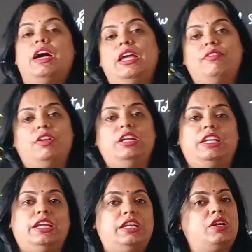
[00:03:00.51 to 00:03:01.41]
I will
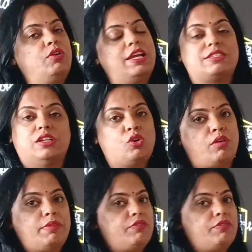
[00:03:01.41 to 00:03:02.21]
take it out as a common